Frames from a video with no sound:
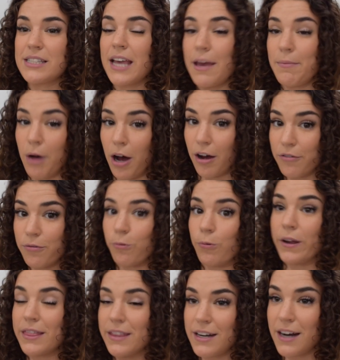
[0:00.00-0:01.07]
came off
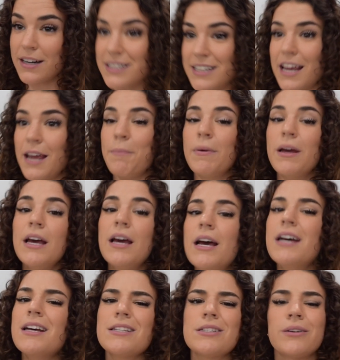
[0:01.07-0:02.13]
with the duct tape.
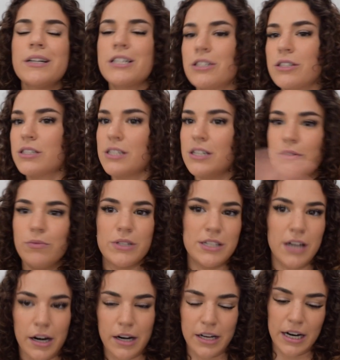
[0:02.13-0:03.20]
So it just was
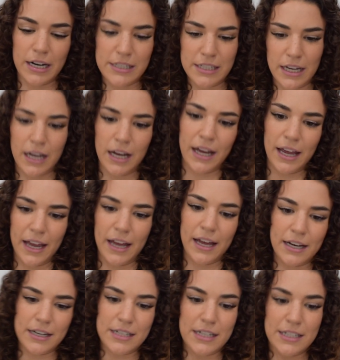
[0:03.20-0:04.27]
not a good idea,
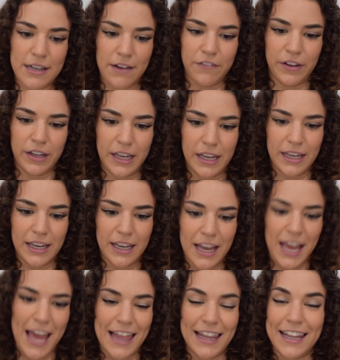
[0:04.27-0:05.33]
and definitely a